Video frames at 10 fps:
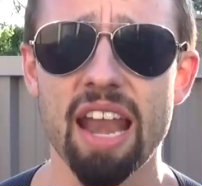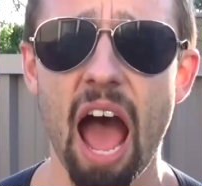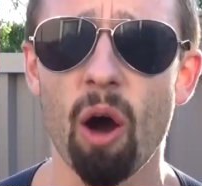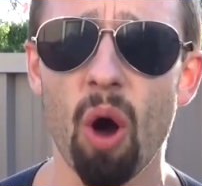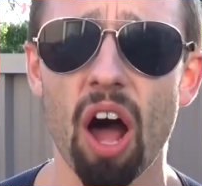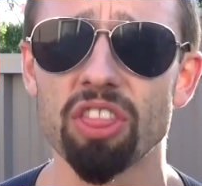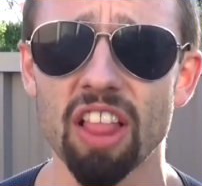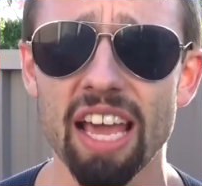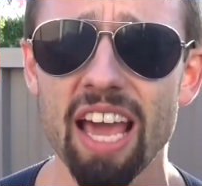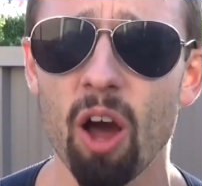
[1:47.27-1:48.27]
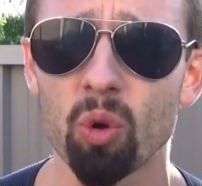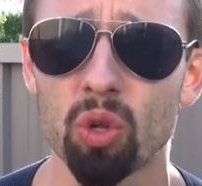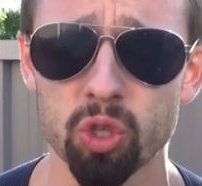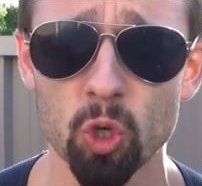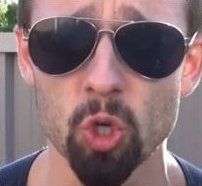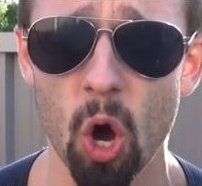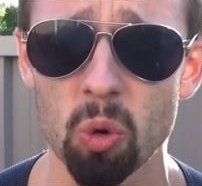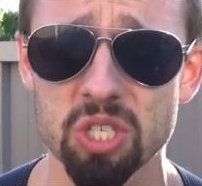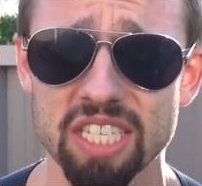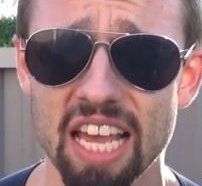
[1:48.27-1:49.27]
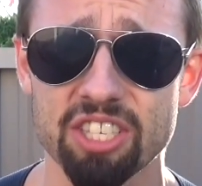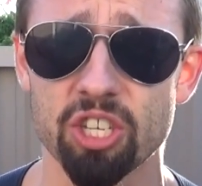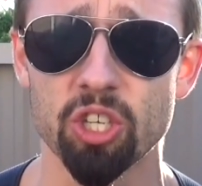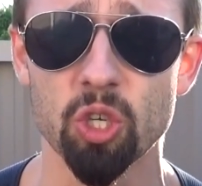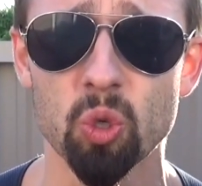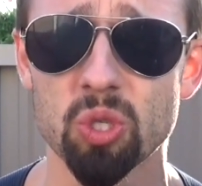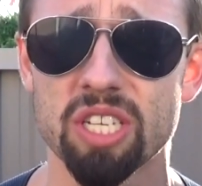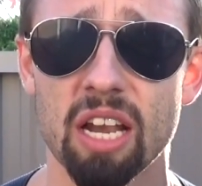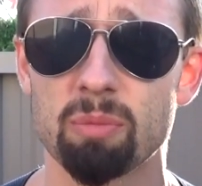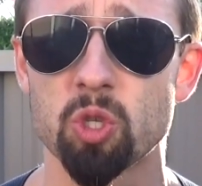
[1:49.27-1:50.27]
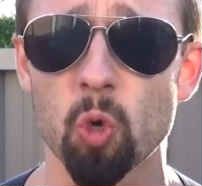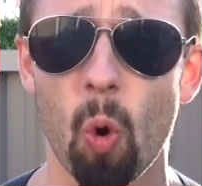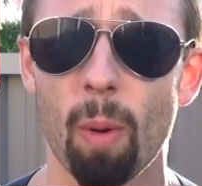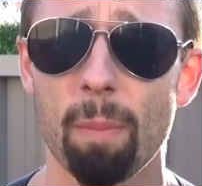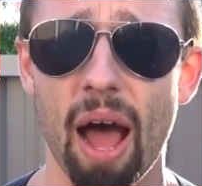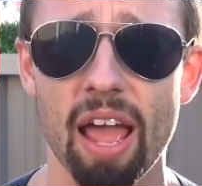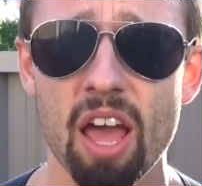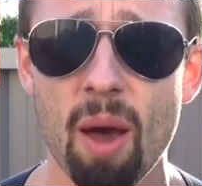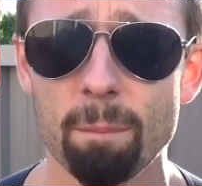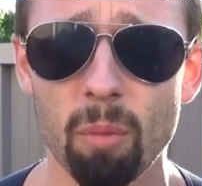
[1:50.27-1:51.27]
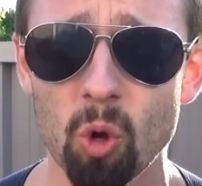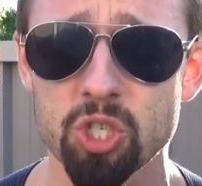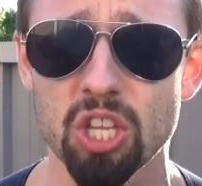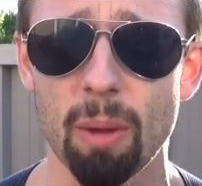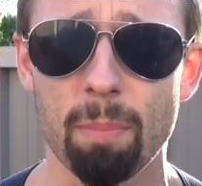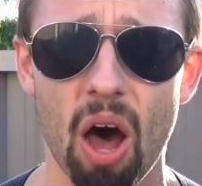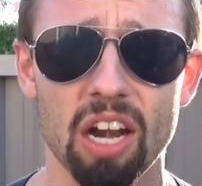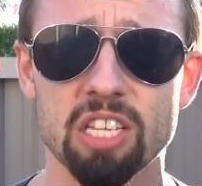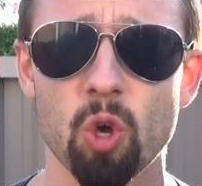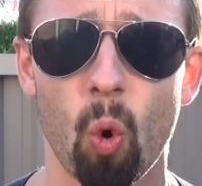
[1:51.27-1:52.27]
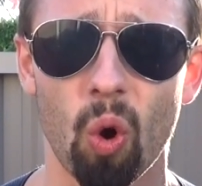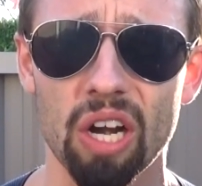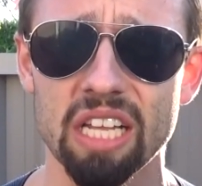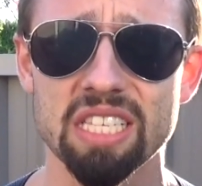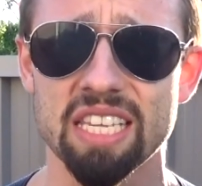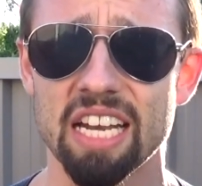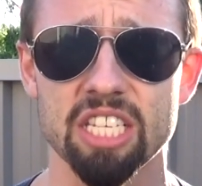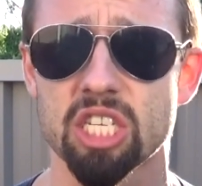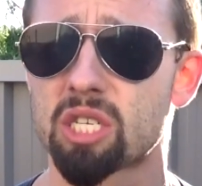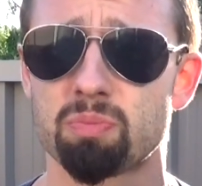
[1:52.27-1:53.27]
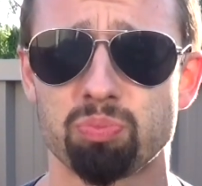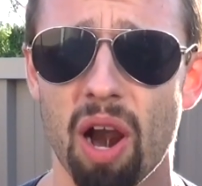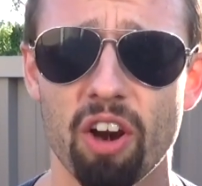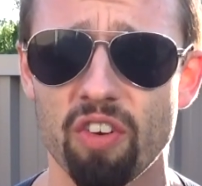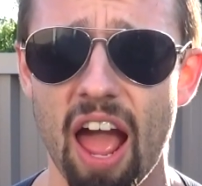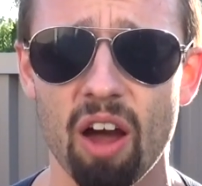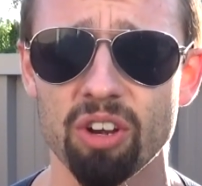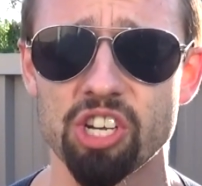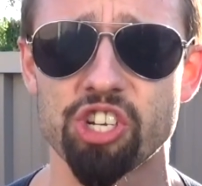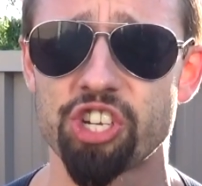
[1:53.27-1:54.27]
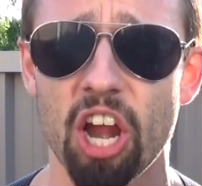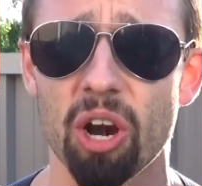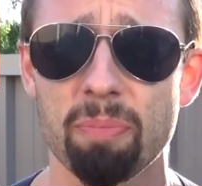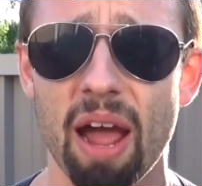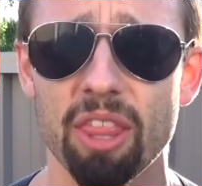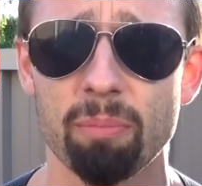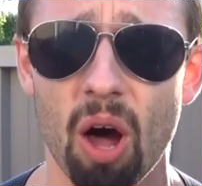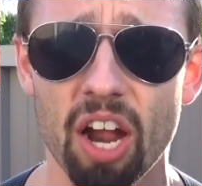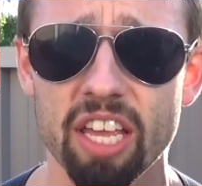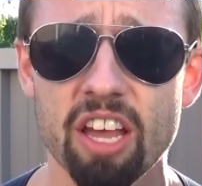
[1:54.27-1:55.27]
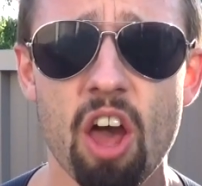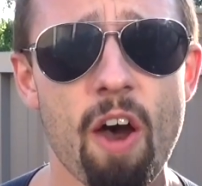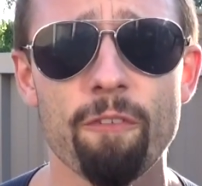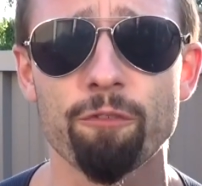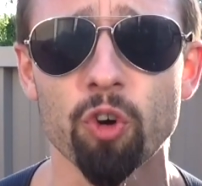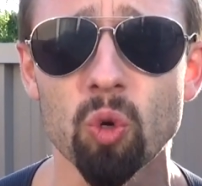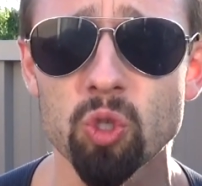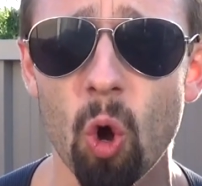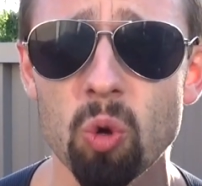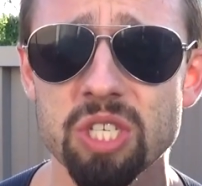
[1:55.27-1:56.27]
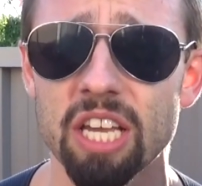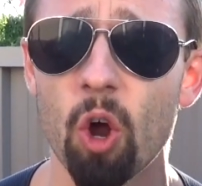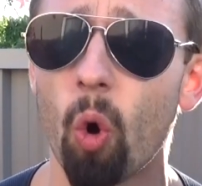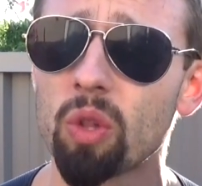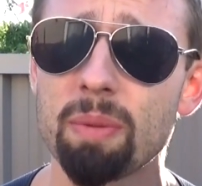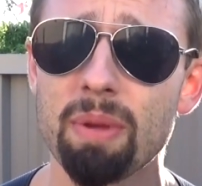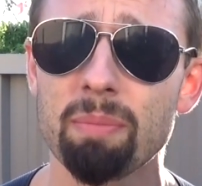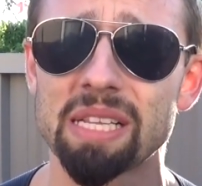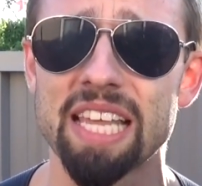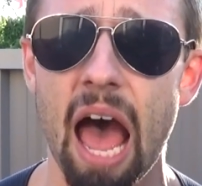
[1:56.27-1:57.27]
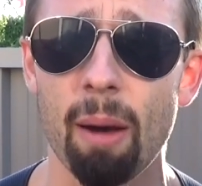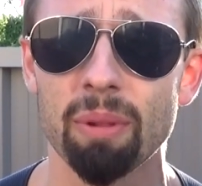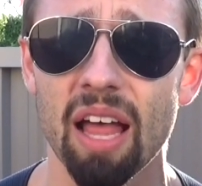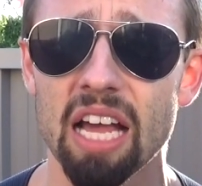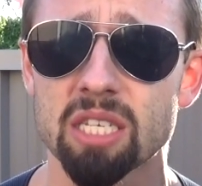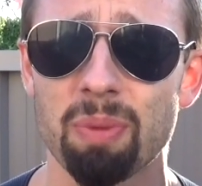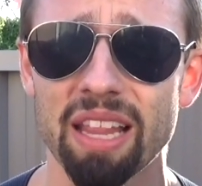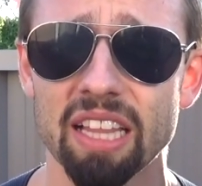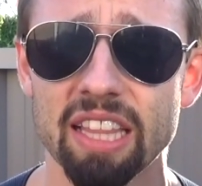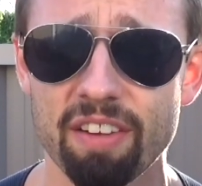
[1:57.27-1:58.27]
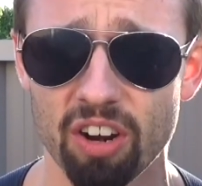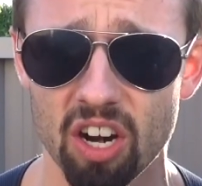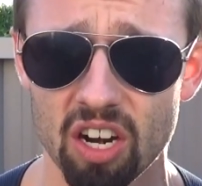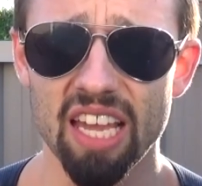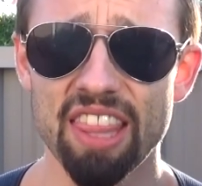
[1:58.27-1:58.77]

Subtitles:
Now, unlike how glucose gets used and absorbed by most of the body's organs and is spread around and shared by the body, fructose can only be metabolized by the liver.